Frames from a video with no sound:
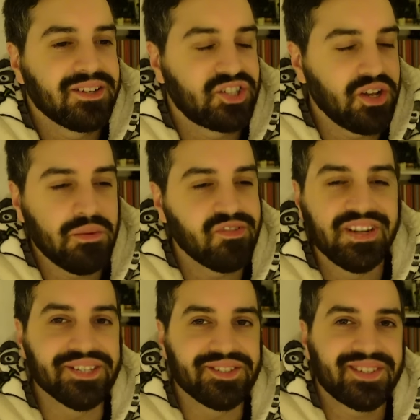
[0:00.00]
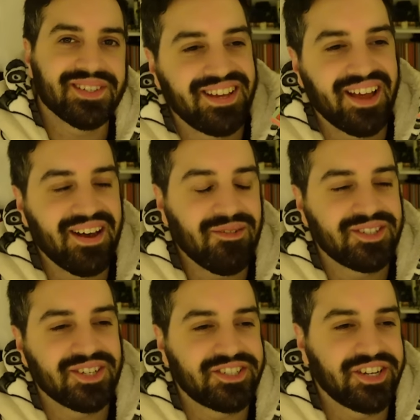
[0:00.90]
join the Marines. Yeah, that
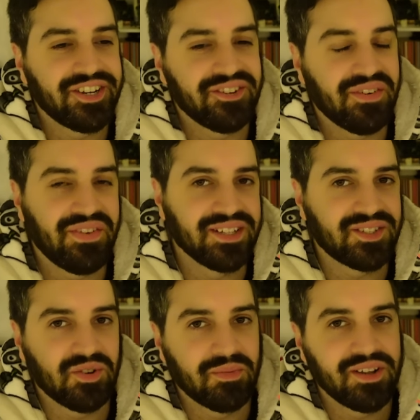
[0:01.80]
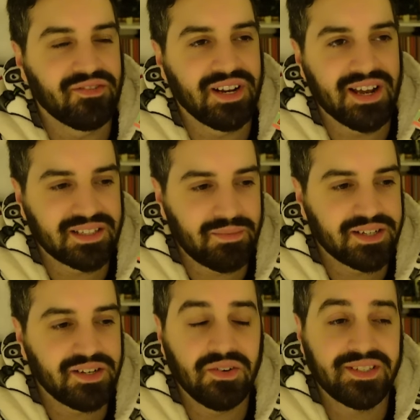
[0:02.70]
was a turn of events nobody really
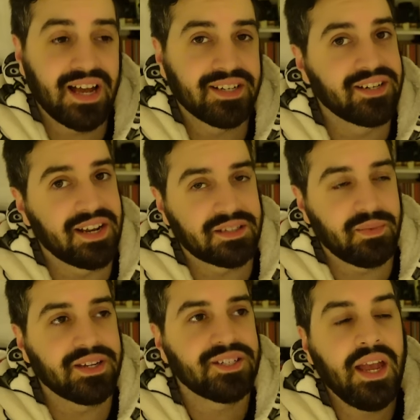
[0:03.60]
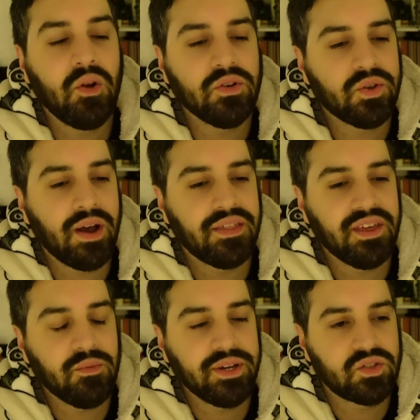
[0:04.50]
expected, at least I didn't expect. And also, I
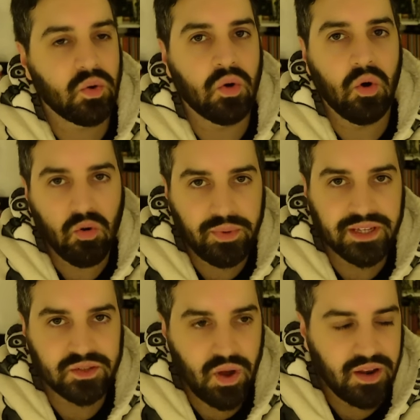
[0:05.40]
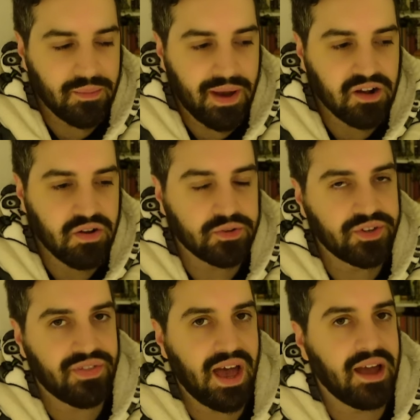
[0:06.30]
think we saw Koby as well in the background
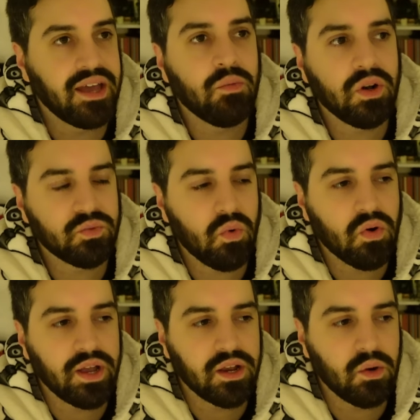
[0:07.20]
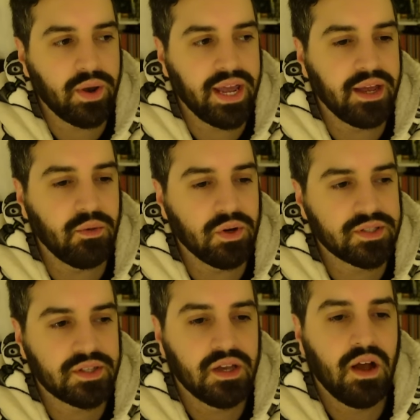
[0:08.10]
of that. He was walking away, he
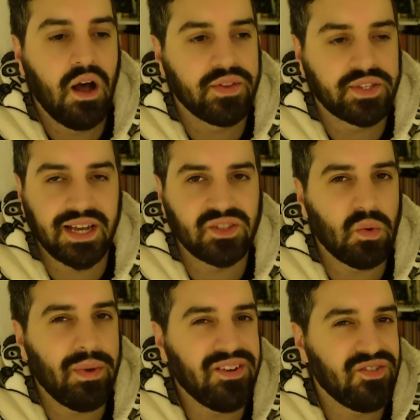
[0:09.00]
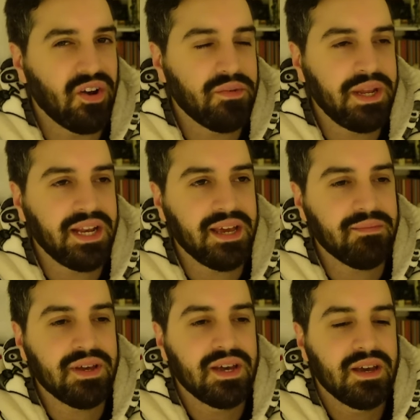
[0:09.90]
was on the side, so it might not have been him,